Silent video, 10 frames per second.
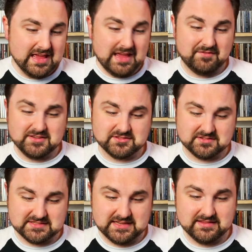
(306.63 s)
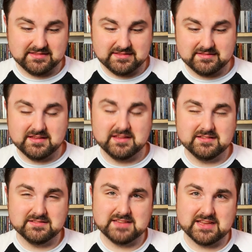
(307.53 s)
If I start to see that
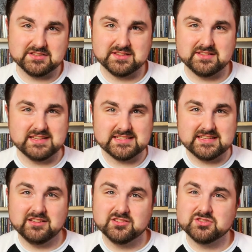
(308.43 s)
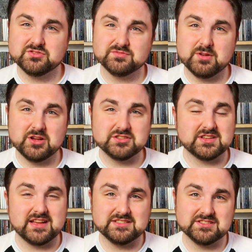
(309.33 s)
the edges of the disc get a little too
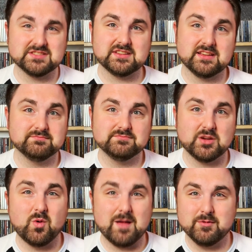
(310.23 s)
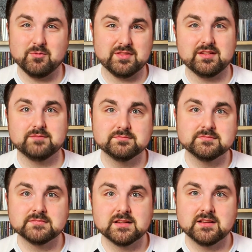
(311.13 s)
smudged, I just wipe it with
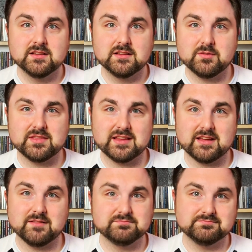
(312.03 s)
like a